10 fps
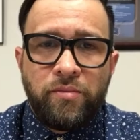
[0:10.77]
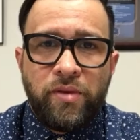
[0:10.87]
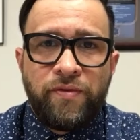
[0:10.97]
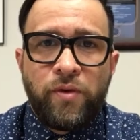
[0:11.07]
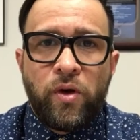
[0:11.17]

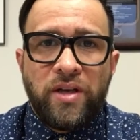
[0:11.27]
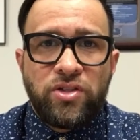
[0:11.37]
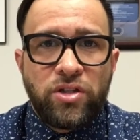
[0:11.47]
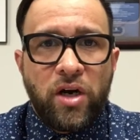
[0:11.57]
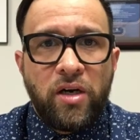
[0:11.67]
Before I
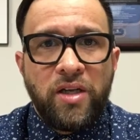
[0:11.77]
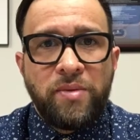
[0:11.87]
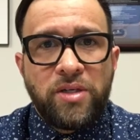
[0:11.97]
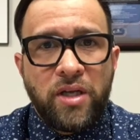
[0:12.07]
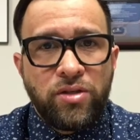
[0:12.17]
start, let
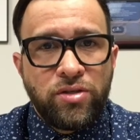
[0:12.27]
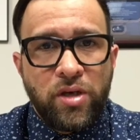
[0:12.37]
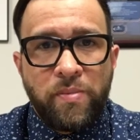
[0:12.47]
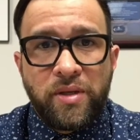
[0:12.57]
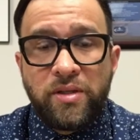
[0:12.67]
me tell you
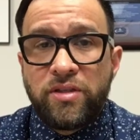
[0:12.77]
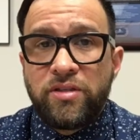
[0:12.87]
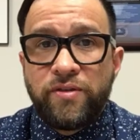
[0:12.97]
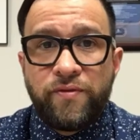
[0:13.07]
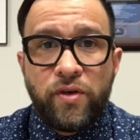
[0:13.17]
something. This
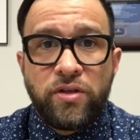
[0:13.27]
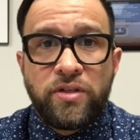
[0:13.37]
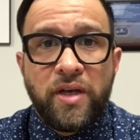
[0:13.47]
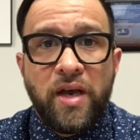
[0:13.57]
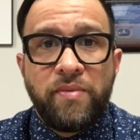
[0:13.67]
is the
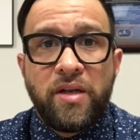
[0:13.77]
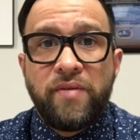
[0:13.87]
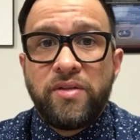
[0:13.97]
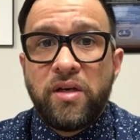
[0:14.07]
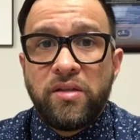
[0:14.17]
first time that
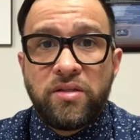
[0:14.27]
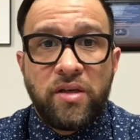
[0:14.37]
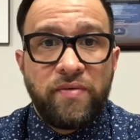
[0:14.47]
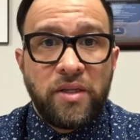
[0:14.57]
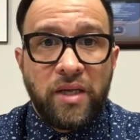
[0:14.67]
I've done
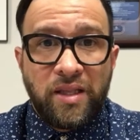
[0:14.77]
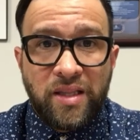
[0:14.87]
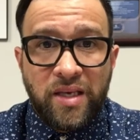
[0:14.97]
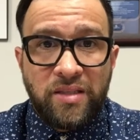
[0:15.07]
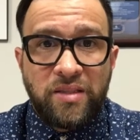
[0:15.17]
something like
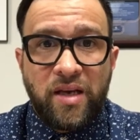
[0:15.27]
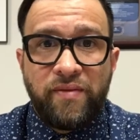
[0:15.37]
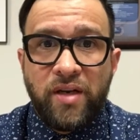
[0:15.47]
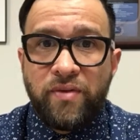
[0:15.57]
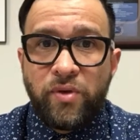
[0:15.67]
this.
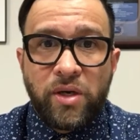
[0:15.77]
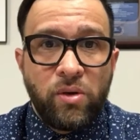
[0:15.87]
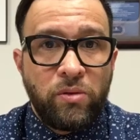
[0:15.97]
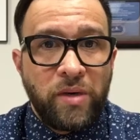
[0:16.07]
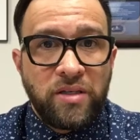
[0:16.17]
I've never
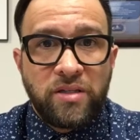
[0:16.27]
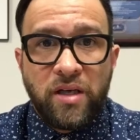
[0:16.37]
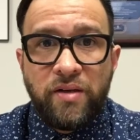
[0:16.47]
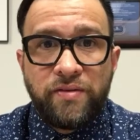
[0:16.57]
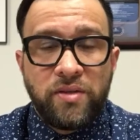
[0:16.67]
recorded
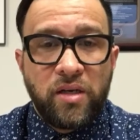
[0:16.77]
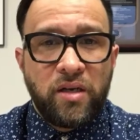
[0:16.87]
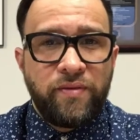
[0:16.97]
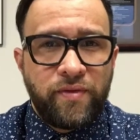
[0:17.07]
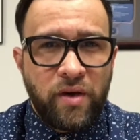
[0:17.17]
myself
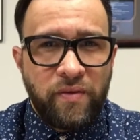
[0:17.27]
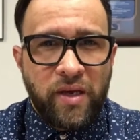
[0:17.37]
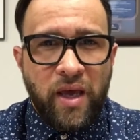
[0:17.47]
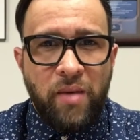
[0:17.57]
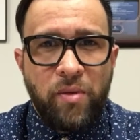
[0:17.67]
talking in front of the
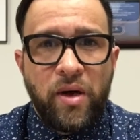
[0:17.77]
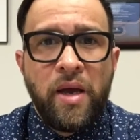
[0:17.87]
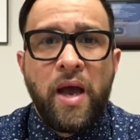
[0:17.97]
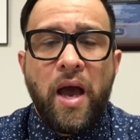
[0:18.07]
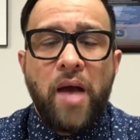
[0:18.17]
camera.
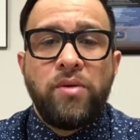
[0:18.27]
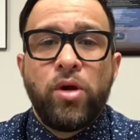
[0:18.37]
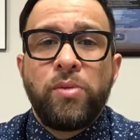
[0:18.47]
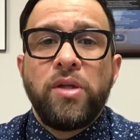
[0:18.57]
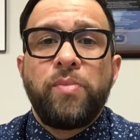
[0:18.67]
I'm
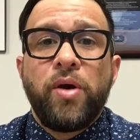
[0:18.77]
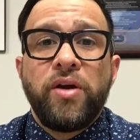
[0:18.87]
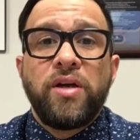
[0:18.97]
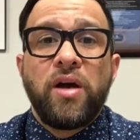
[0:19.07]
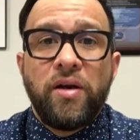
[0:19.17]
normally
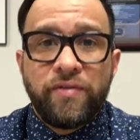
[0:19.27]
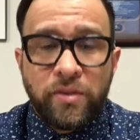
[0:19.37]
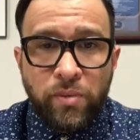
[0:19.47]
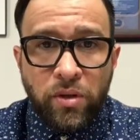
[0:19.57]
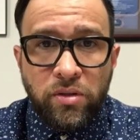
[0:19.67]
pretty
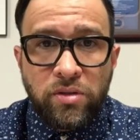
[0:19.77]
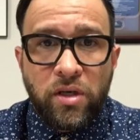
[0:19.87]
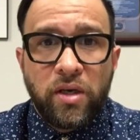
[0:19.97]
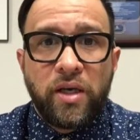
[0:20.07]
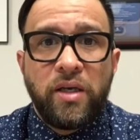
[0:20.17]
comfortable
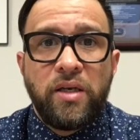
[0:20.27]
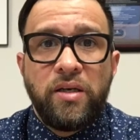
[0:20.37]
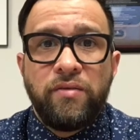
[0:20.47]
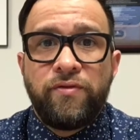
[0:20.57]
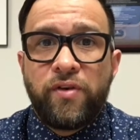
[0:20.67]
talking
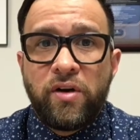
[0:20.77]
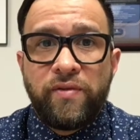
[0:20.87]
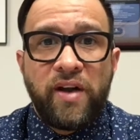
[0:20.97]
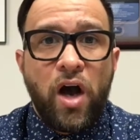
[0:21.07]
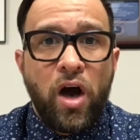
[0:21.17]
in front
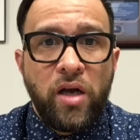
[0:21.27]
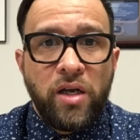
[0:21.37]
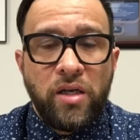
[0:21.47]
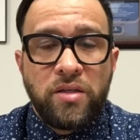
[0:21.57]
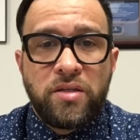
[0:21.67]
of an
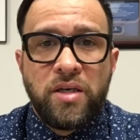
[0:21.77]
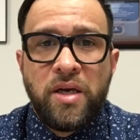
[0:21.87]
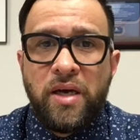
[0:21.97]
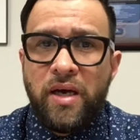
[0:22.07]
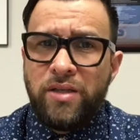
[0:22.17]
audience
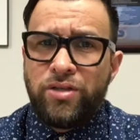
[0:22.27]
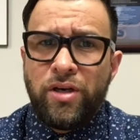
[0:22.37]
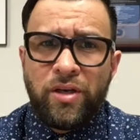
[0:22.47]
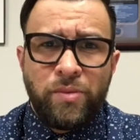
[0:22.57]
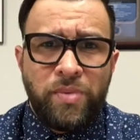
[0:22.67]
and
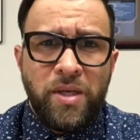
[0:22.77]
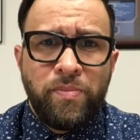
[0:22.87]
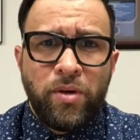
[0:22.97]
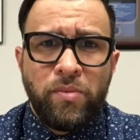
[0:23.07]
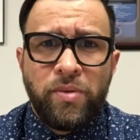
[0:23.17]
talking to
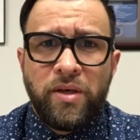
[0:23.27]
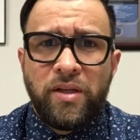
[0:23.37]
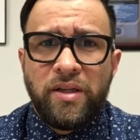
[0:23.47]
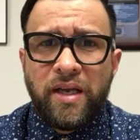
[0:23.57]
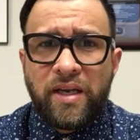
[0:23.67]
people,
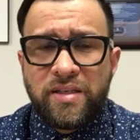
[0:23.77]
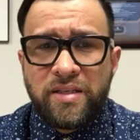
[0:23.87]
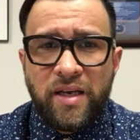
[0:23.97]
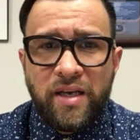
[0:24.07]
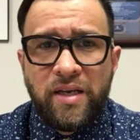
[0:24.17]
but like I
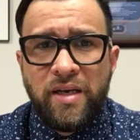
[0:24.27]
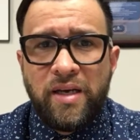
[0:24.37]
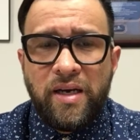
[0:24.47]
said,